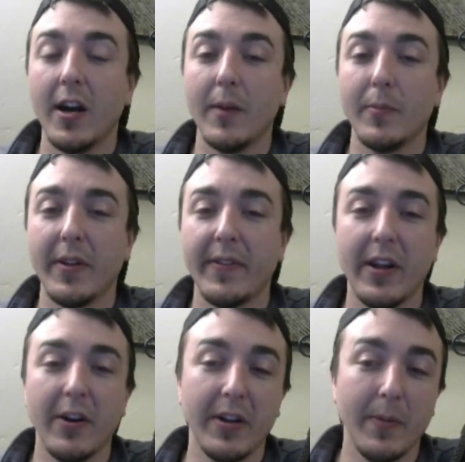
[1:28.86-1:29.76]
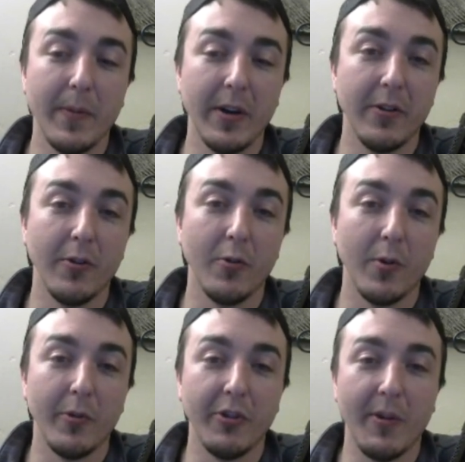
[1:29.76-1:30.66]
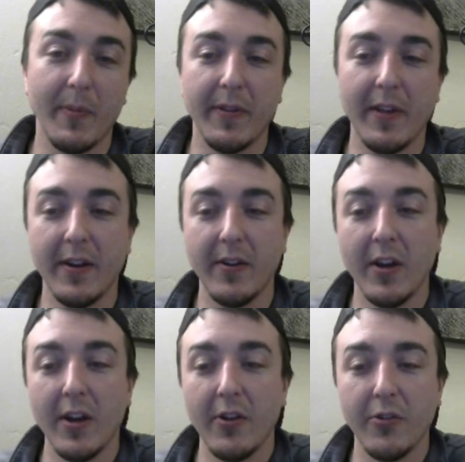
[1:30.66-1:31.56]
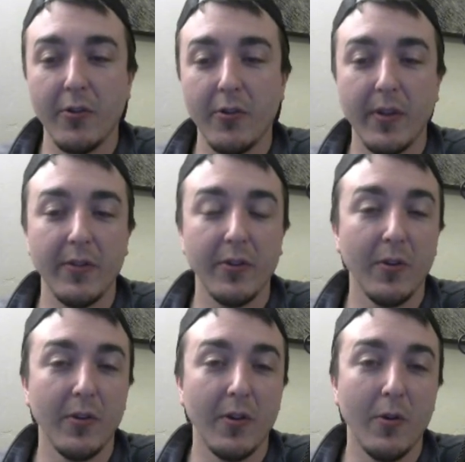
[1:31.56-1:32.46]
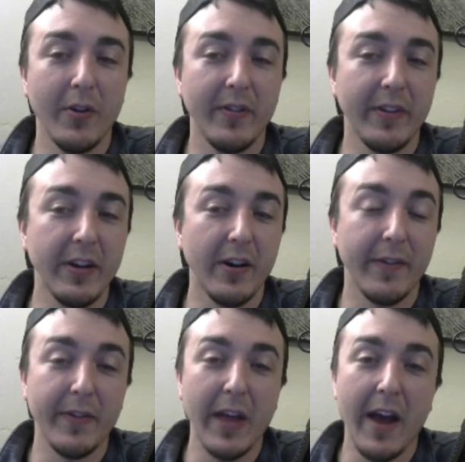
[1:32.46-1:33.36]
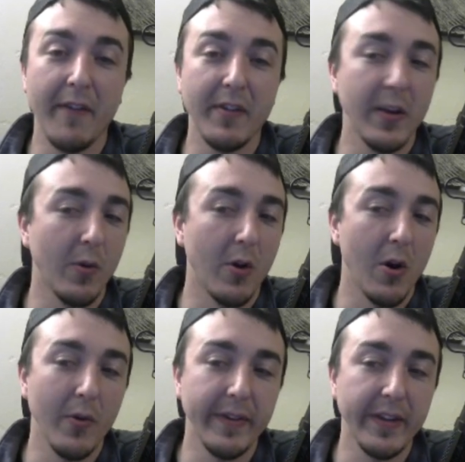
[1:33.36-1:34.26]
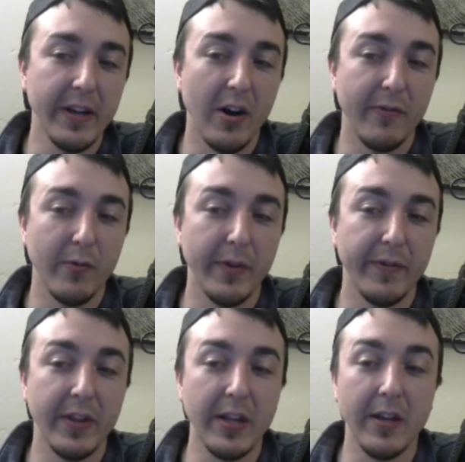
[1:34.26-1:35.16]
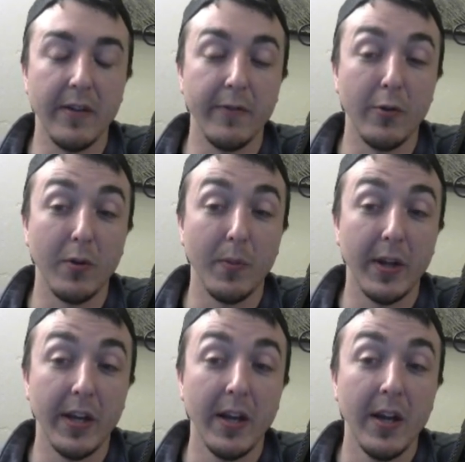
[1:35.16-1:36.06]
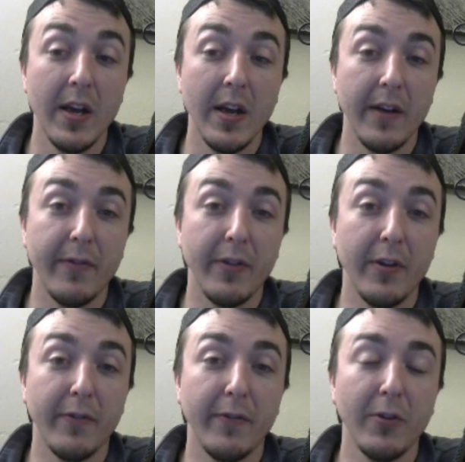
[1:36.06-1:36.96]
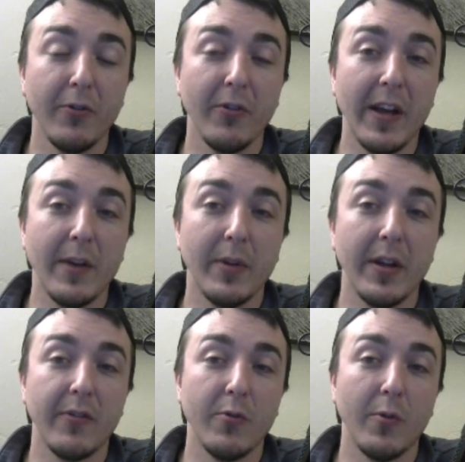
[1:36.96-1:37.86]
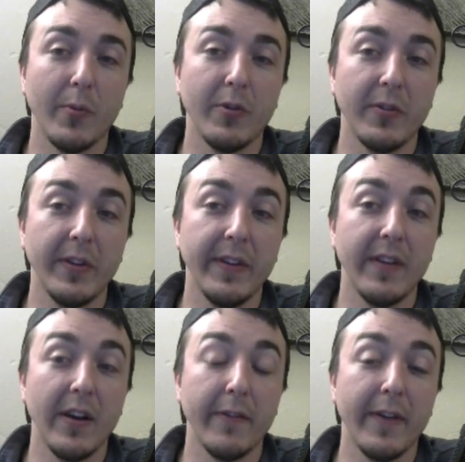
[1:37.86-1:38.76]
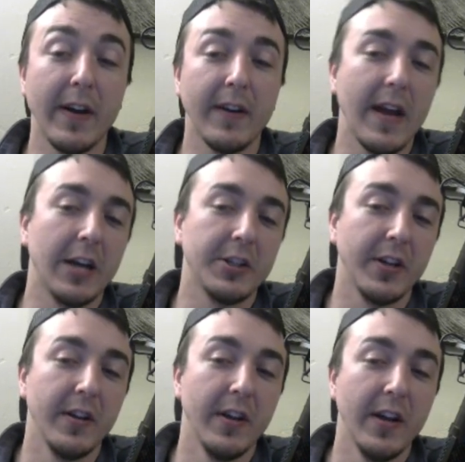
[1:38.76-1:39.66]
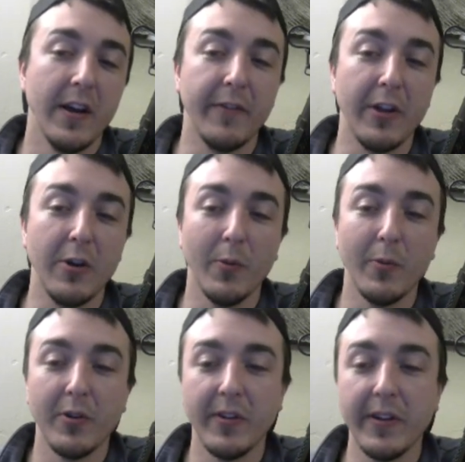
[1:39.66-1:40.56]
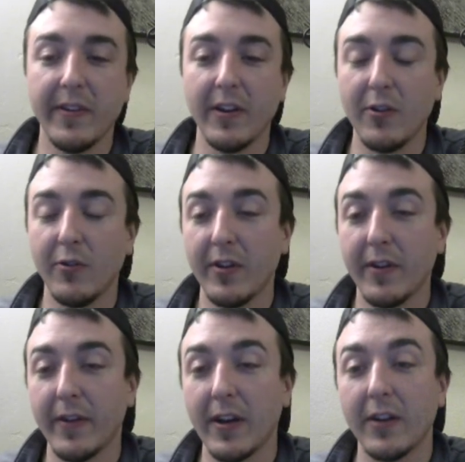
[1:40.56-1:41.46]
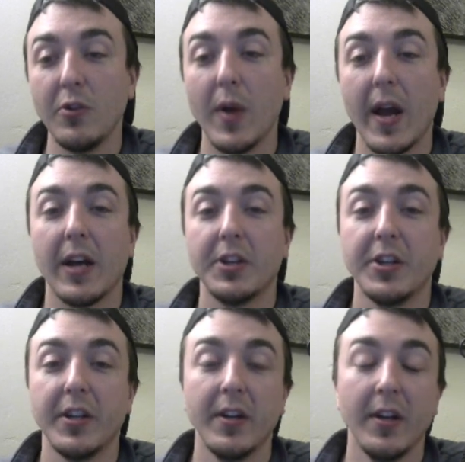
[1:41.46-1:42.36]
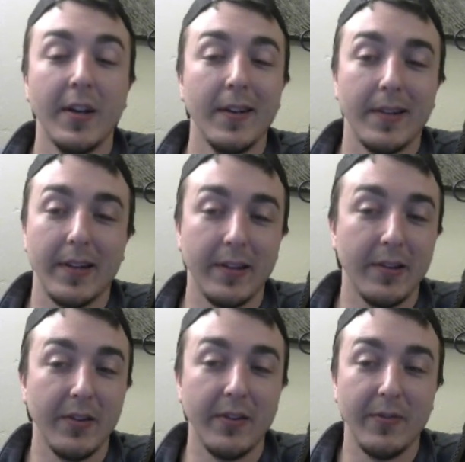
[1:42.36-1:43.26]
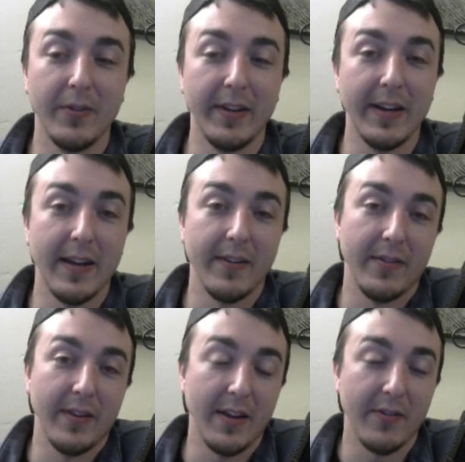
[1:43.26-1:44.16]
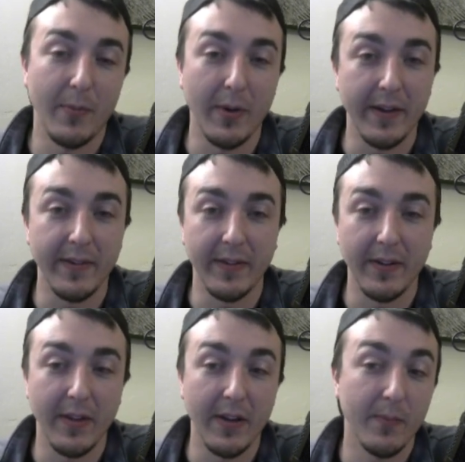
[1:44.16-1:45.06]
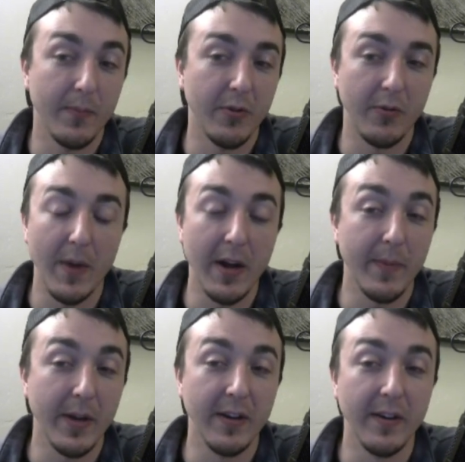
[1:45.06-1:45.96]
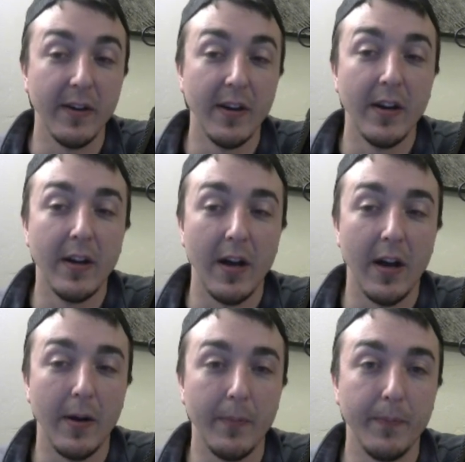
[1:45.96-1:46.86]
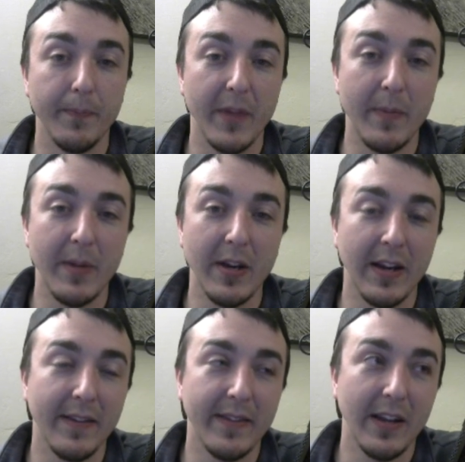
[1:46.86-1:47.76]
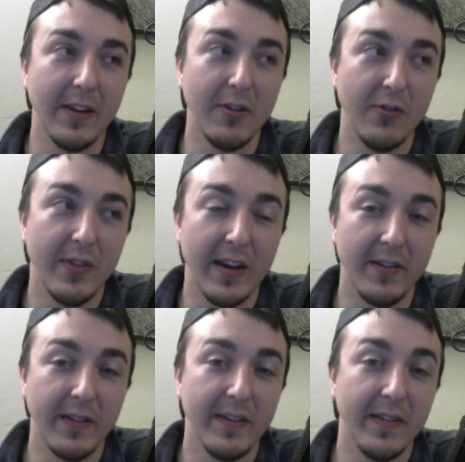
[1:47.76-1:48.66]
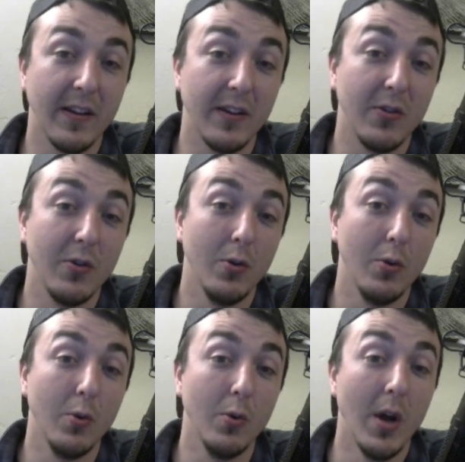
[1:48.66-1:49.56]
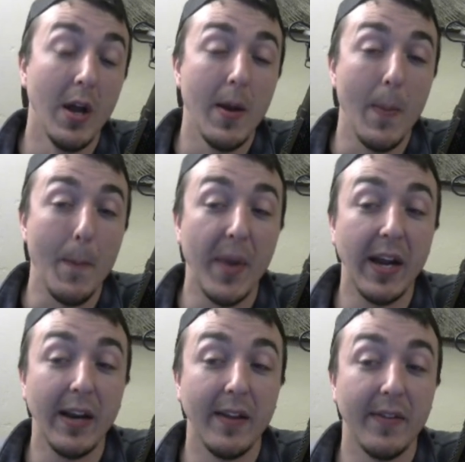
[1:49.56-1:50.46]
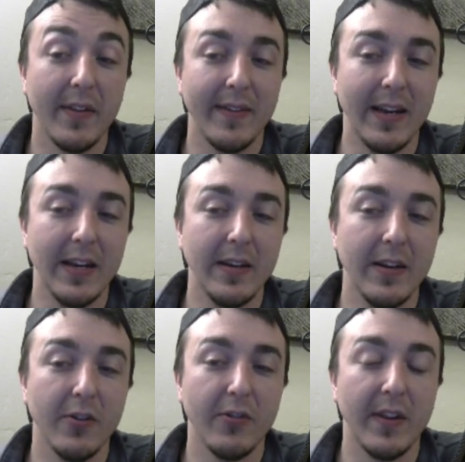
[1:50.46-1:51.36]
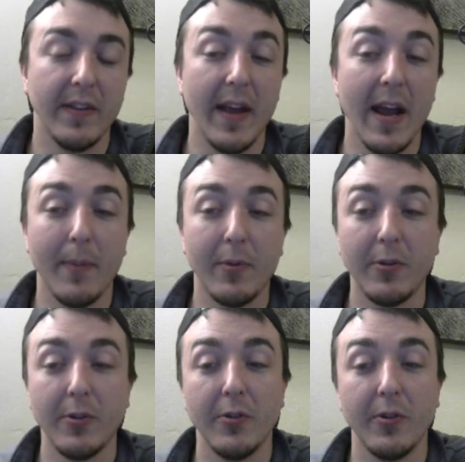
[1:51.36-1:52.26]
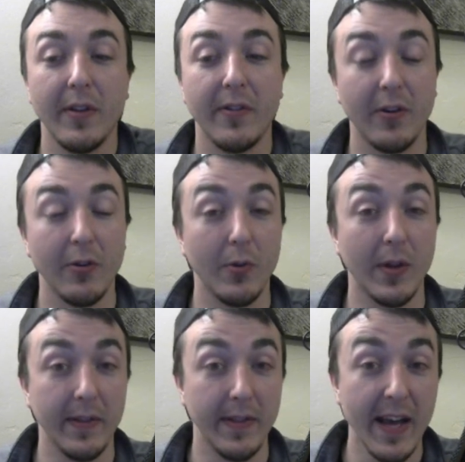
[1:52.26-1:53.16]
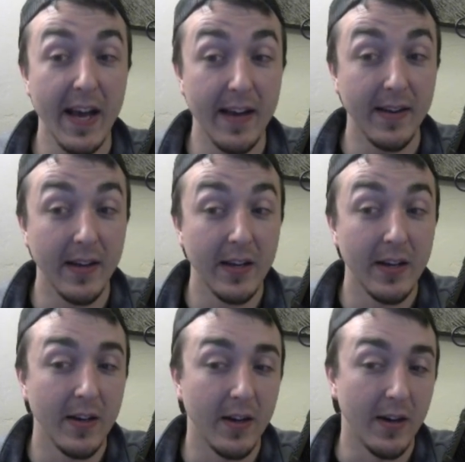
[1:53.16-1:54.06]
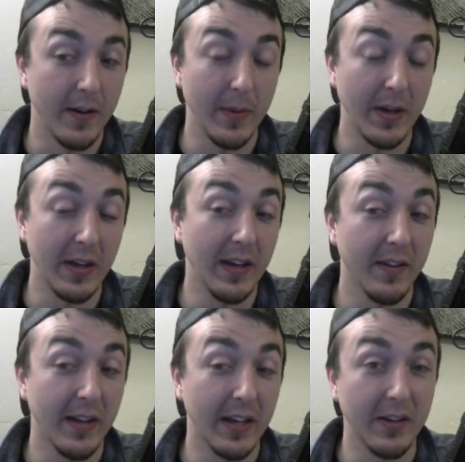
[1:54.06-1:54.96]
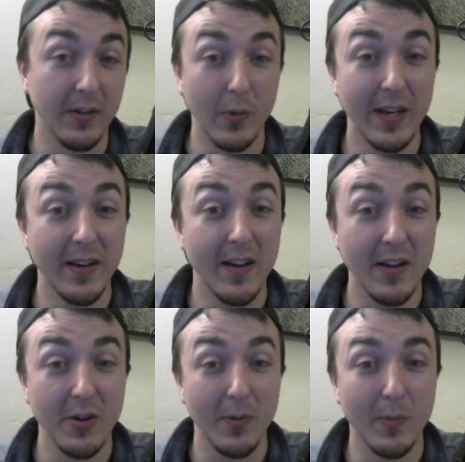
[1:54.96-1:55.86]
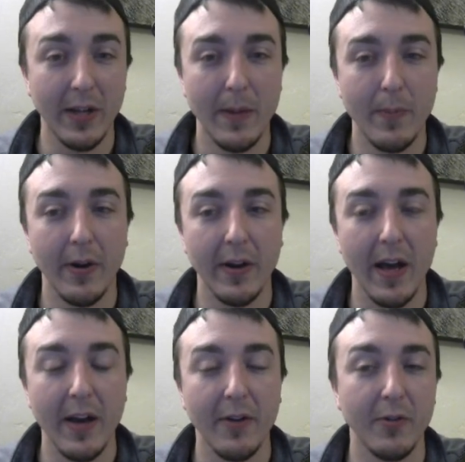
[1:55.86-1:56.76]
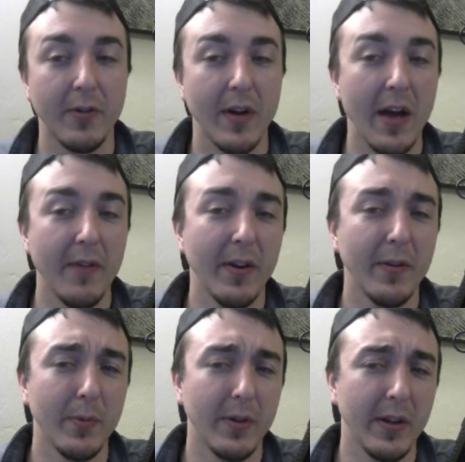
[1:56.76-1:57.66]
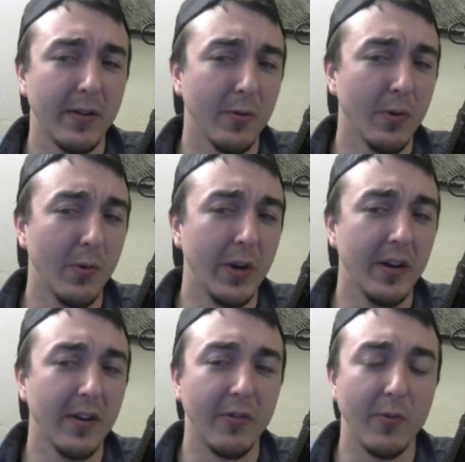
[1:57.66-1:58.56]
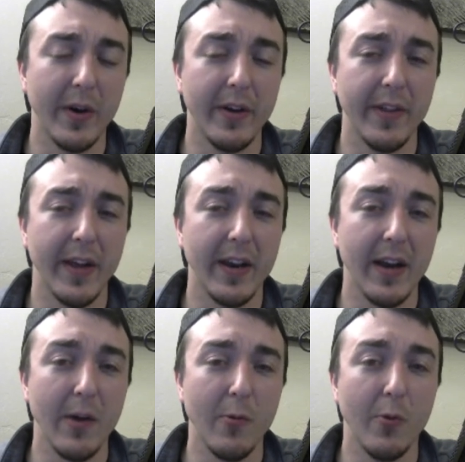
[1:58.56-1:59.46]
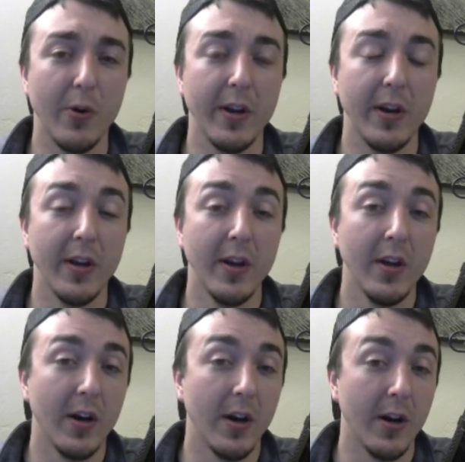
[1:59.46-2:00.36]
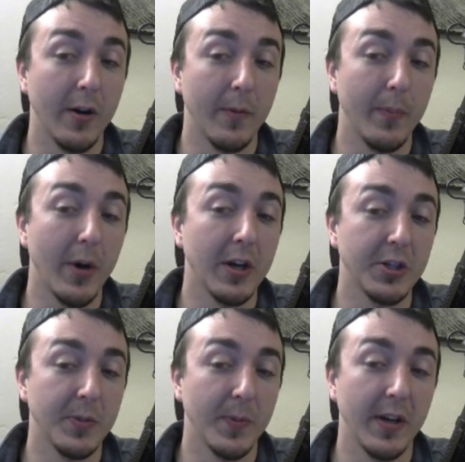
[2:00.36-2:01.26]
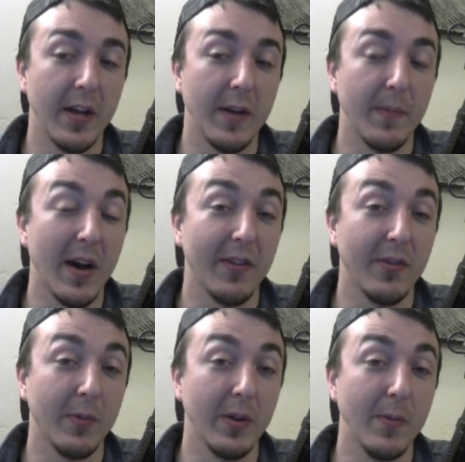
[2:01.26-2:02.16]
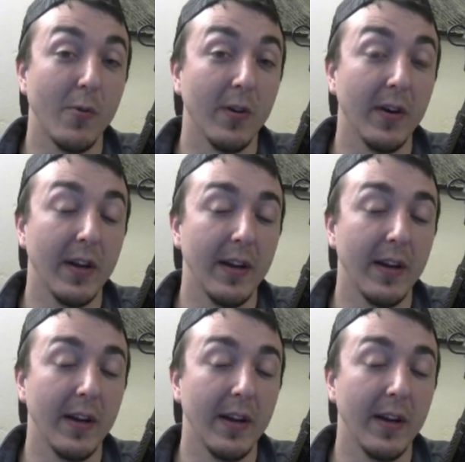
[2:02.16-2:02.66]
Plus they already committed their normal summon then. So then they're going to always lead off. If they have it, they will always lead off with the invoked play. If their first line of play is normal Ecclesia effect, ash it. If they normal Ecclesia, use the effect, you ash it. Like, it's really not surprising there. That's just my opinion. I mean, I guess they could use that Ecclesia to bait and then say Nadir, send the app cologne and start doing that. And get it like a Winda in your play, but I don't know. I'd rather play through a Winda as well than I would Punishment and possibly more in